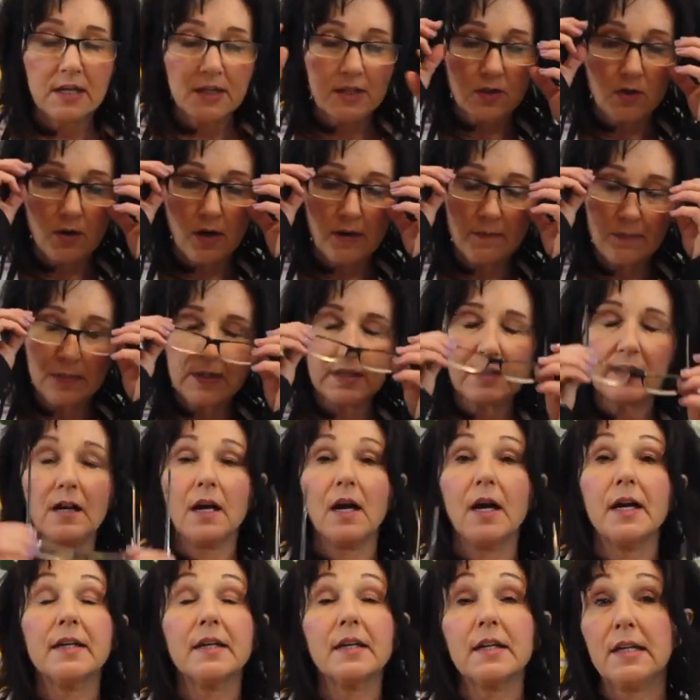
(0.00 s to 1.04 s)
So I've been
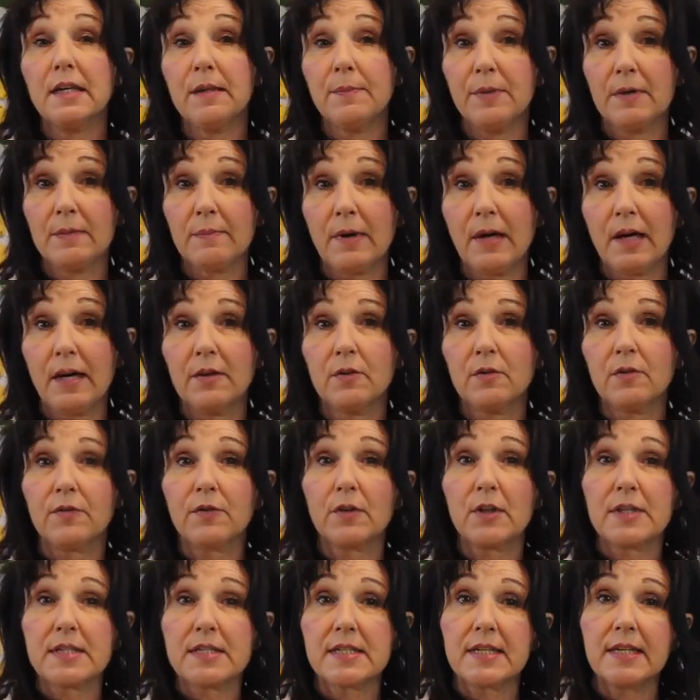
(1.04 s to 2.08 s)
kind of keeping my eye out
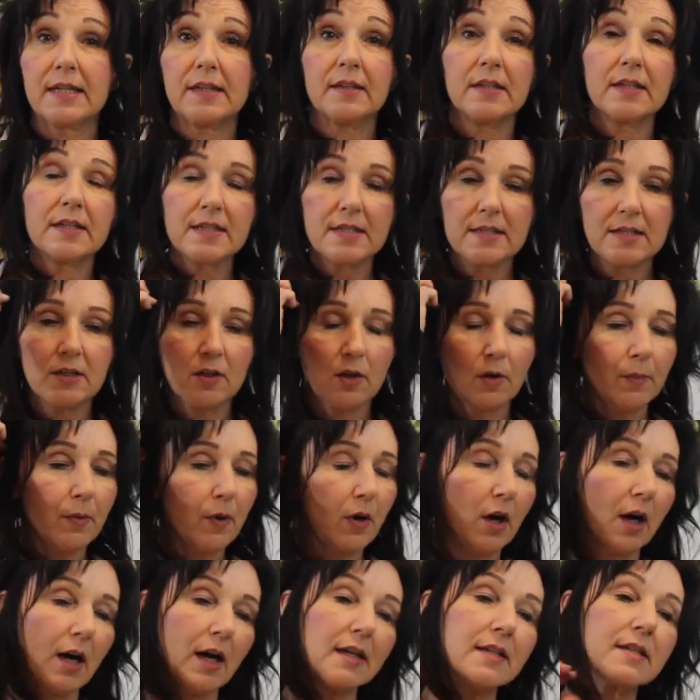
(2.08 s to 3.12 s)
for a stainless steel
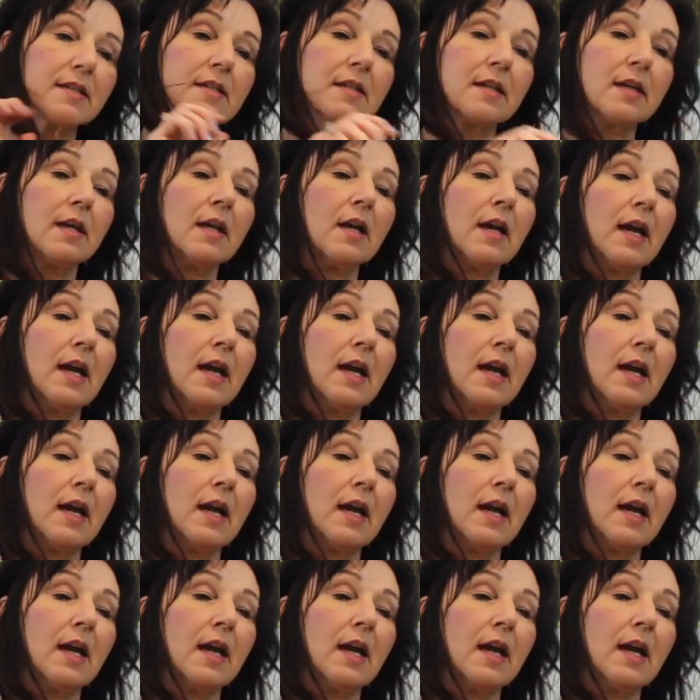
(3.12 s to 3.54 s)
pot.